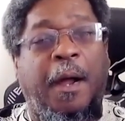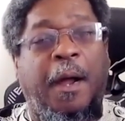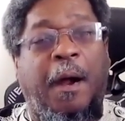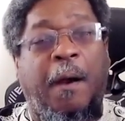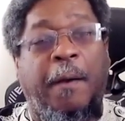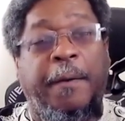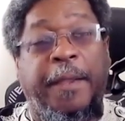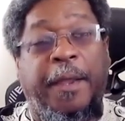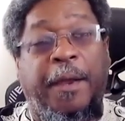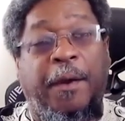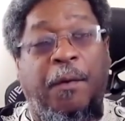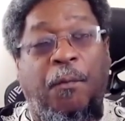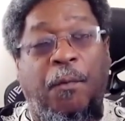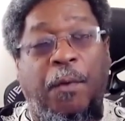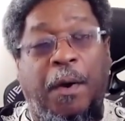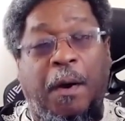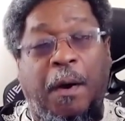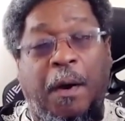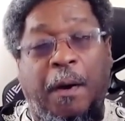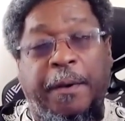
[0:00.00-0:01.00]
are
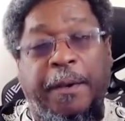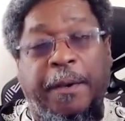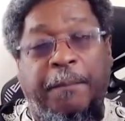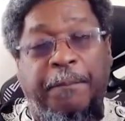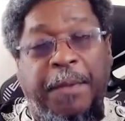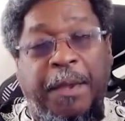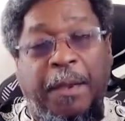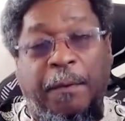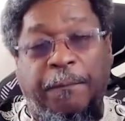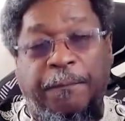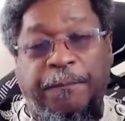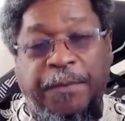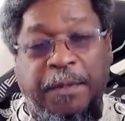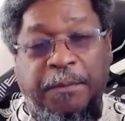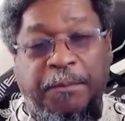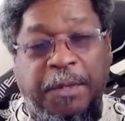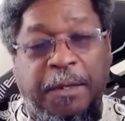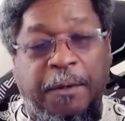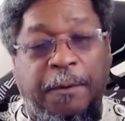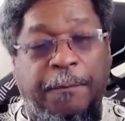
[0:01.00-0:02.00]
they male or
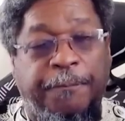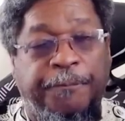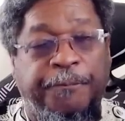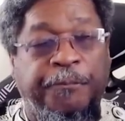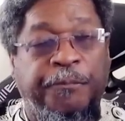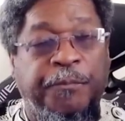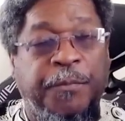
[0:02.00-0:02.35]
female?